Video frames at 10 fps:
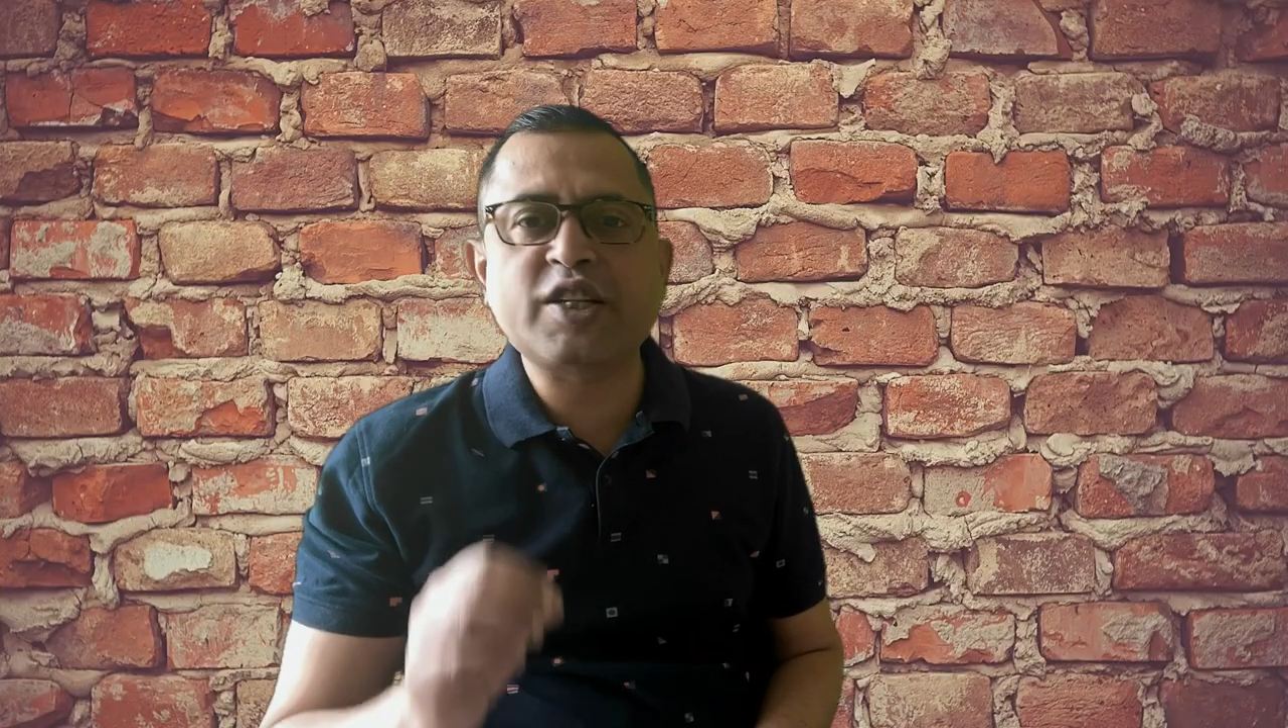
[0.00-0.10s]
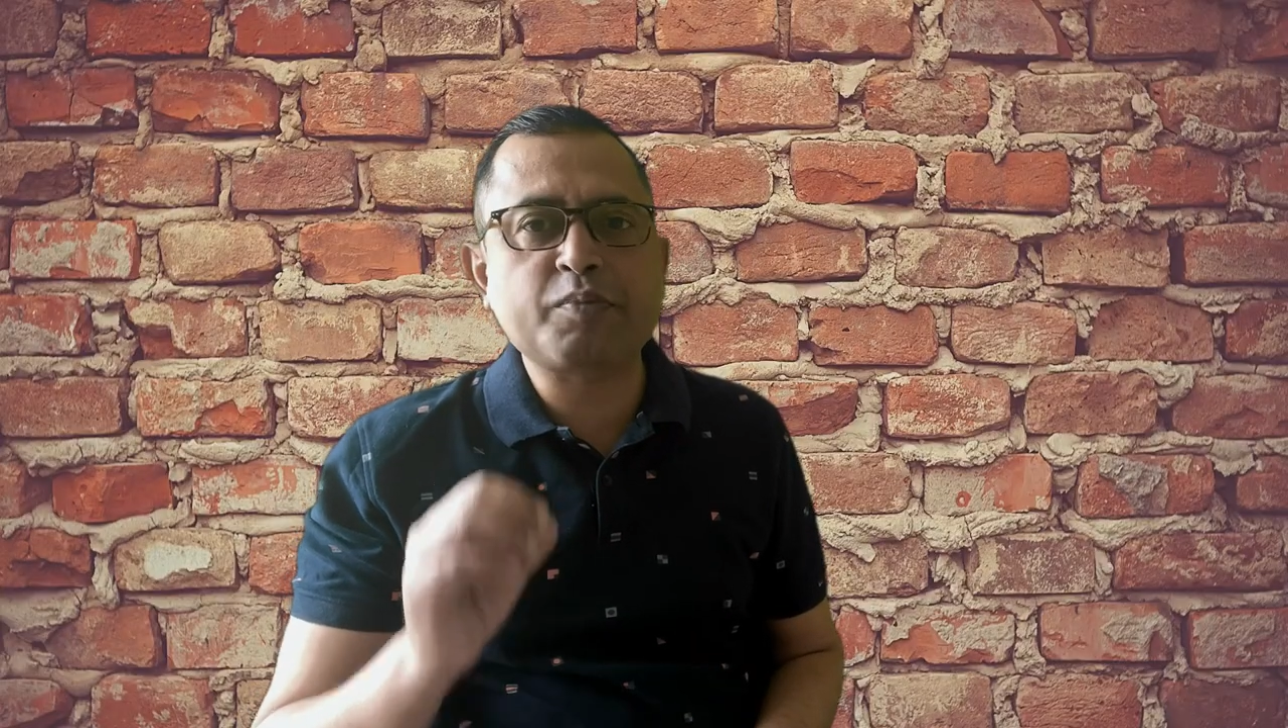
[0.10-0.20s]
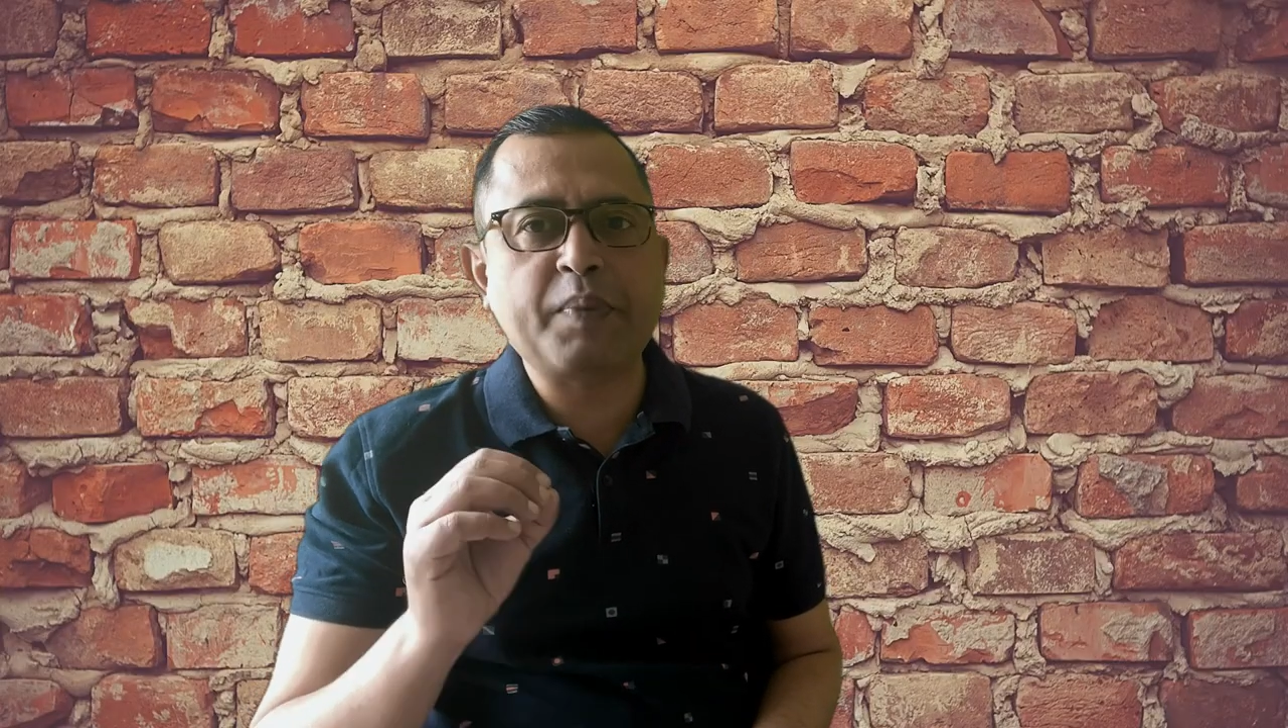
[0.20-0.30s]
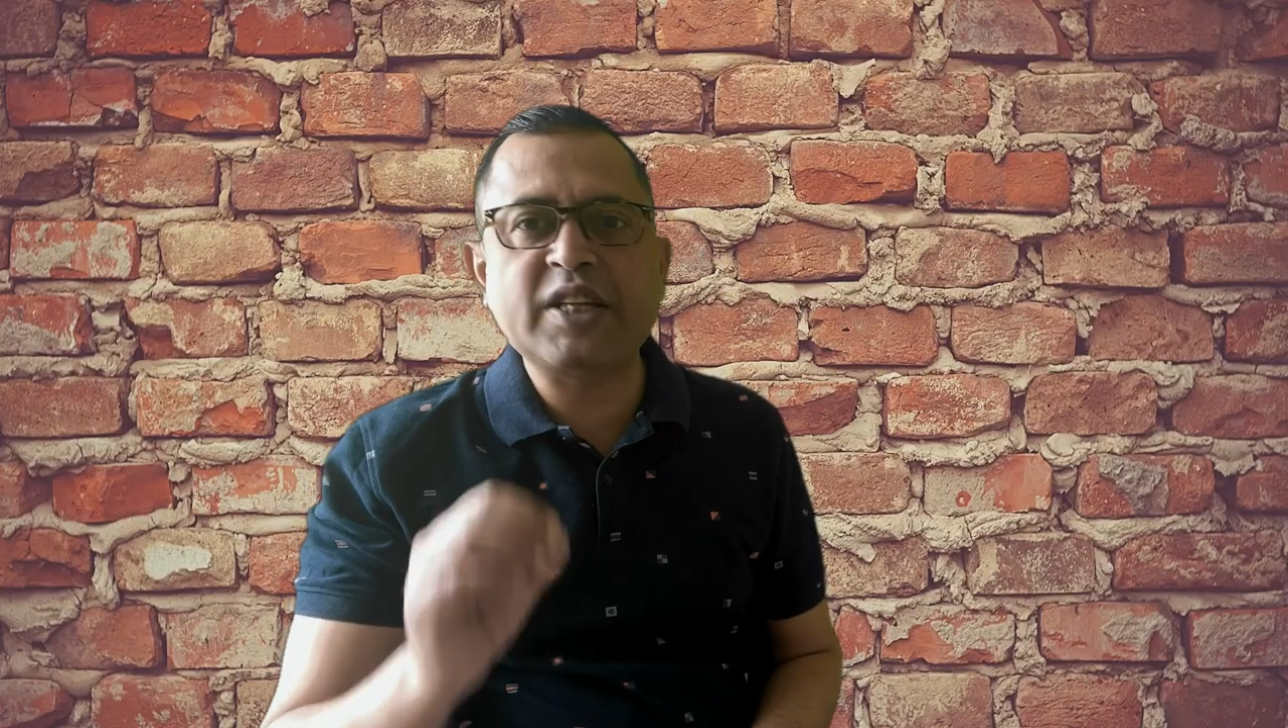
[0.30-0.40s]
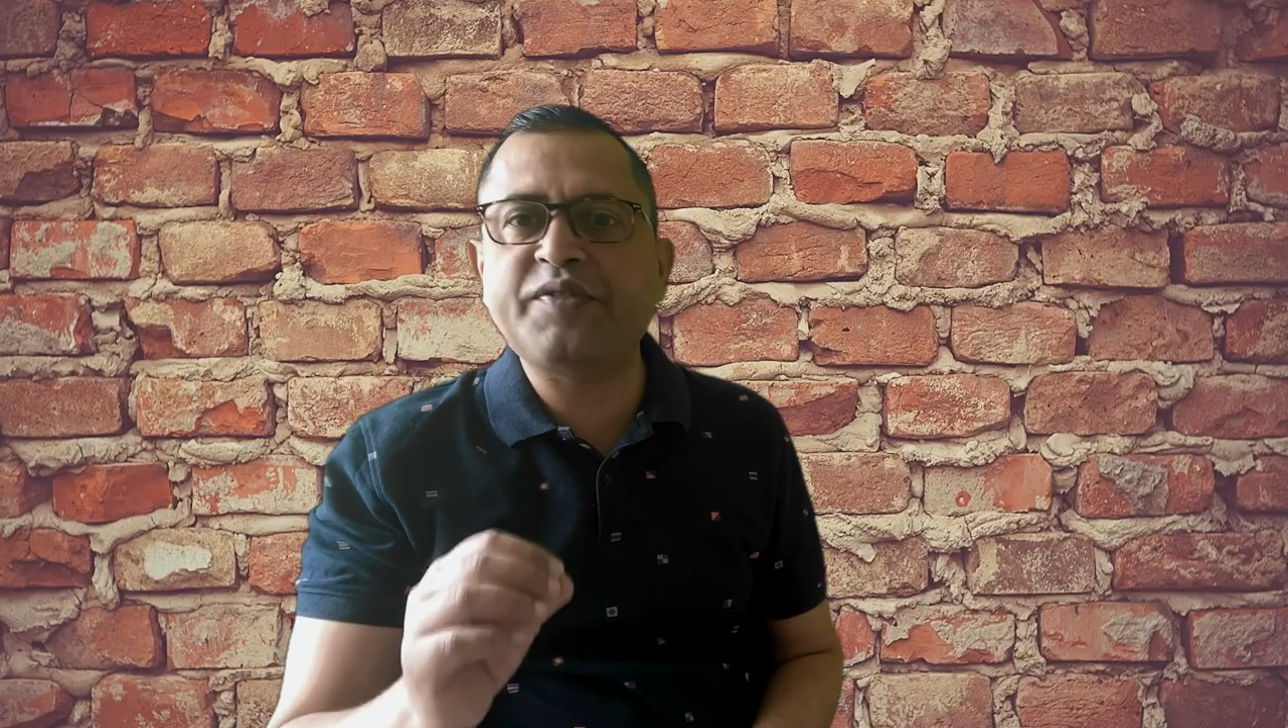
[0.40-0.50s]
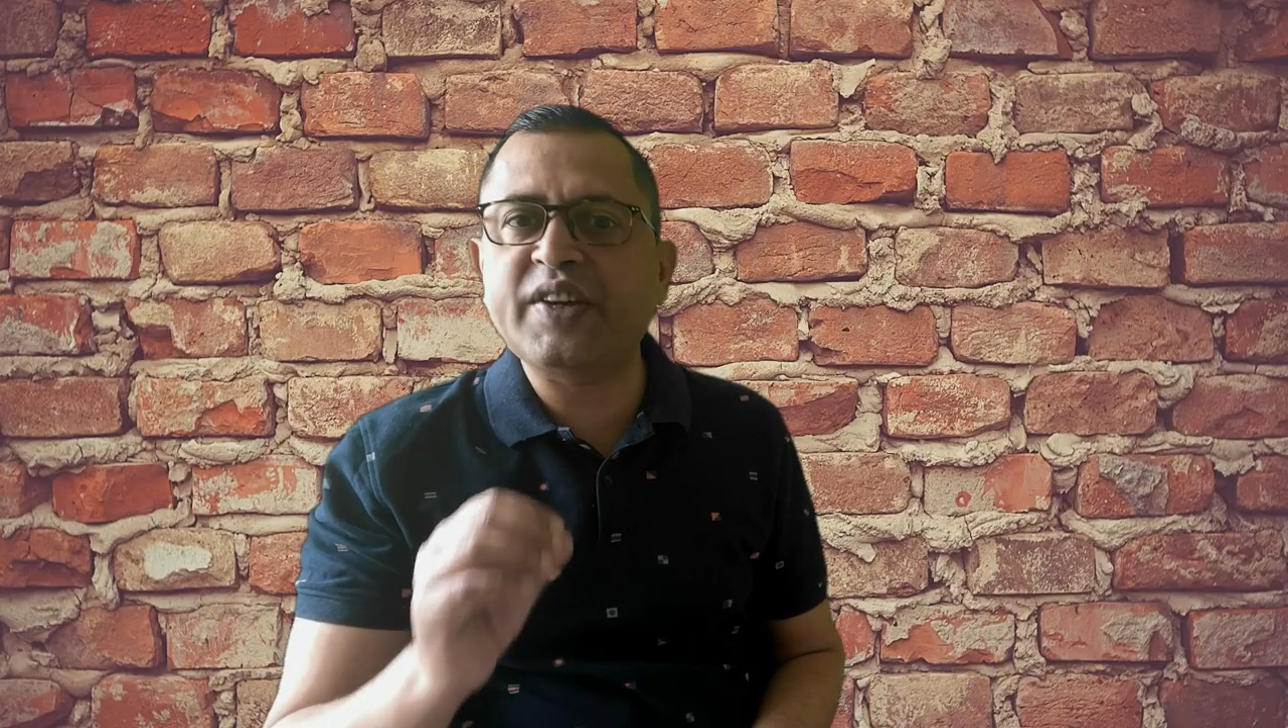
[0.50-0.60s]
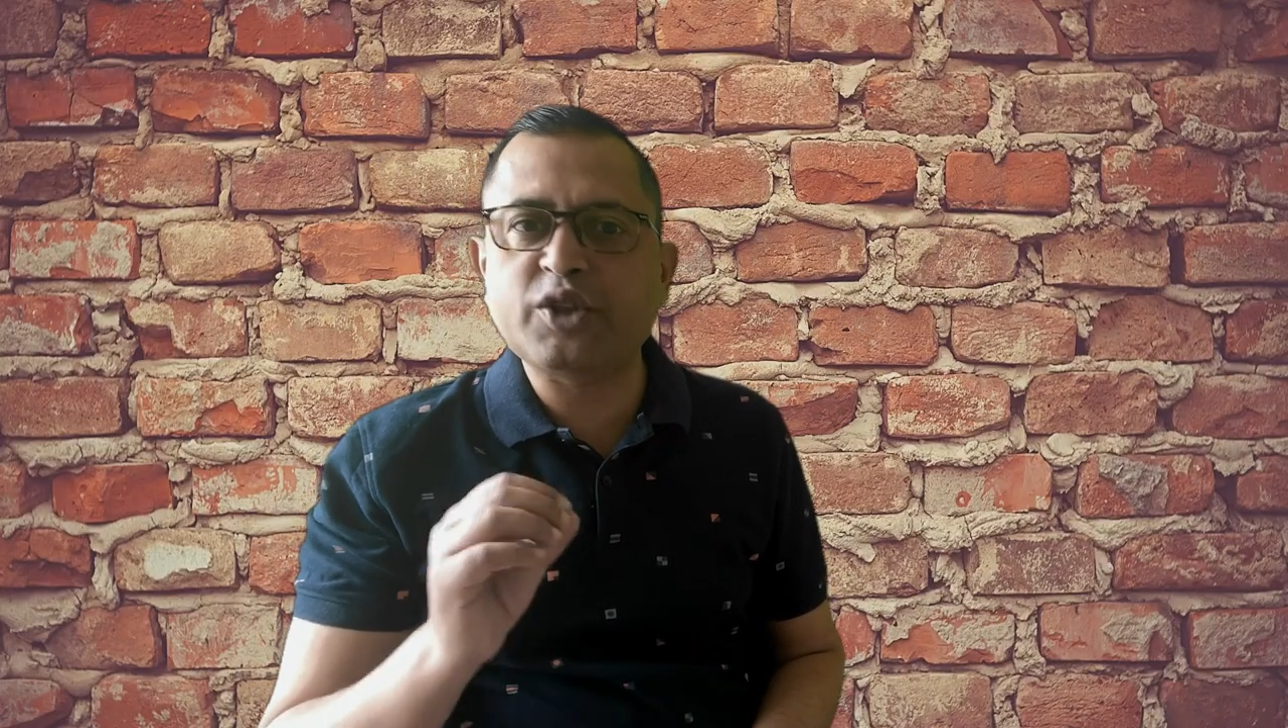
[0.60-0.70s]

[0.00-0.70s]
specific